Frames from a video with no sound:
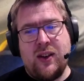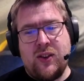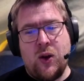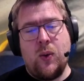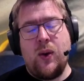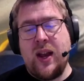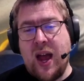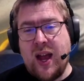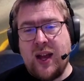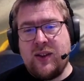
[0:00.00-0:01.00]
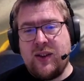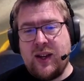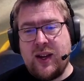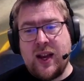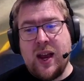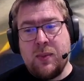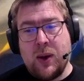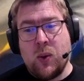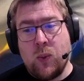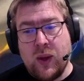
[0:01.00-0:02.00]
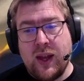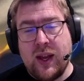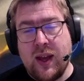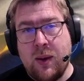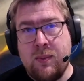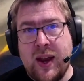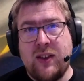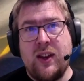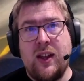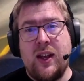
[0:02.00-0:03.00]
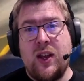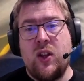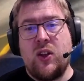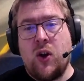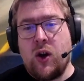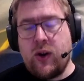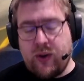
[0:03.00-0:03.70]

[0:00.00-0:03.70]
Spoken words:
So yeah, it can be a really amazingly good card.